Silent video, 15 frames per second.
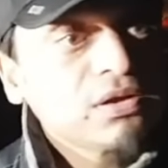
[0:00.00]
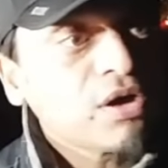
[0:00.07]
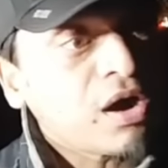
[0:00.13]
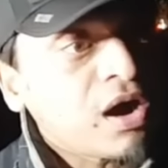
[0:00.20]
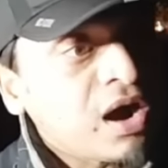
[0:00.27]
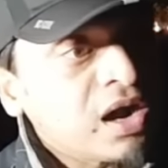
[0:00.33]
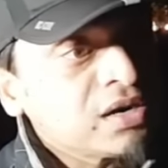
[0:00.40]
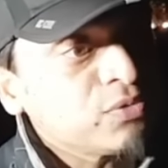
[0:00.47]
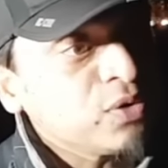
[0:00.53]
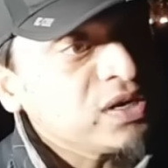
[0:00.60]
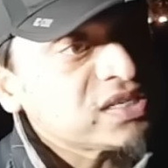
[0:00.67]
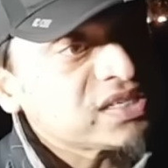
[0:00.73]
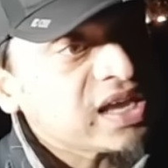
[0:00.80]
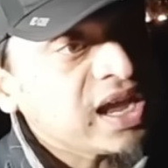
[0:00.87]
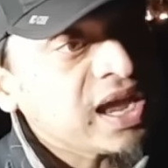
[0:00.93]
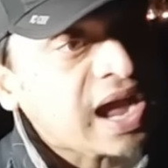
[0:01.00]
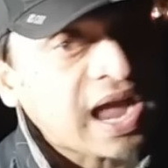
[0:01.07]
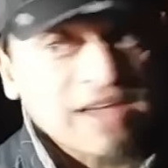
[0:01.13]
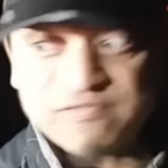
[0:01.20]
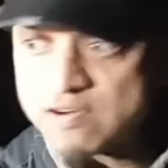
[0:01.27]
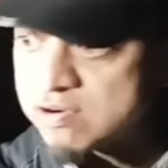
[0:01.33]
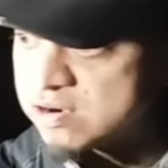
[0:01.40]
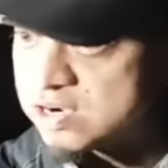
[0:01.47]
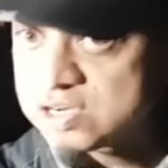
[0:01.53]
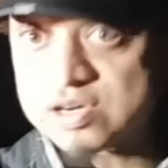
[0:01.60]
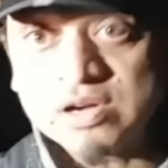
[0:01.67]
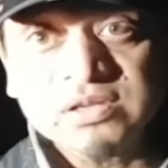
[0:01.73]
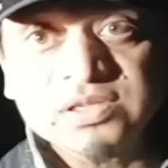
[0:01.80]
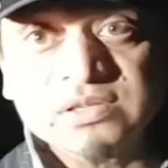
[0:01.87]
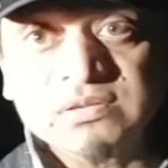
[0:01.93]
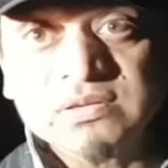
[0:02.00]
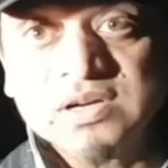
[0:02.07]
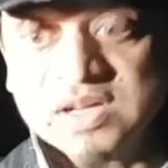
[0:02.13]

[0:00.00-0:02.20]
God will say, I've already told you,